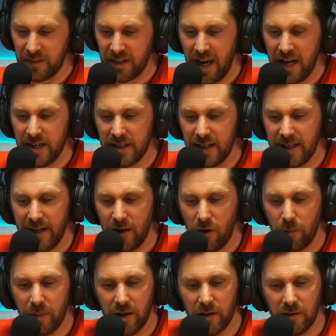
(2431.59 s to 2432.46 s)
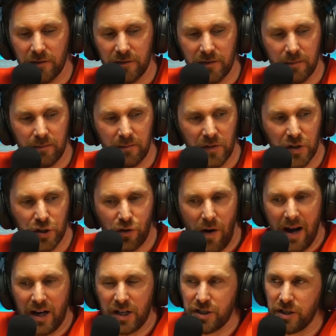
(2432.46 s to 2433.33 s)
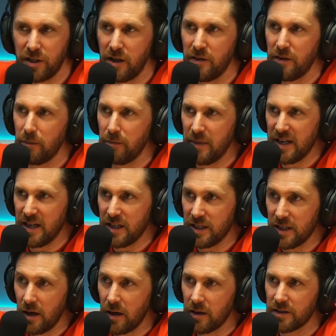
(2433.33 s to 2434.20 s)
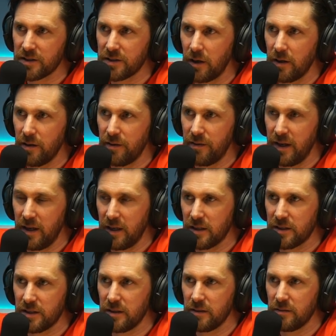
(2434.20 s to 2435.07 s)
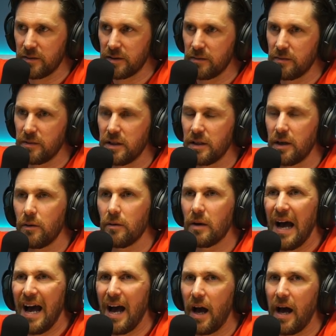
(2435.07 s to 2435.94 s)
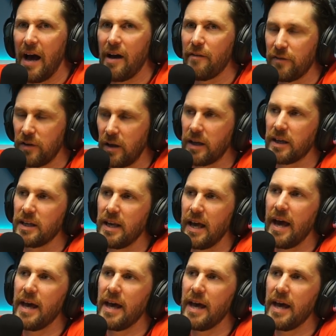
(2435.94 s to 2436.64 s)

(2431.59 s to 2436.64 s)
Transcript: gained a little bit of traction in the media side of things and you know have like an,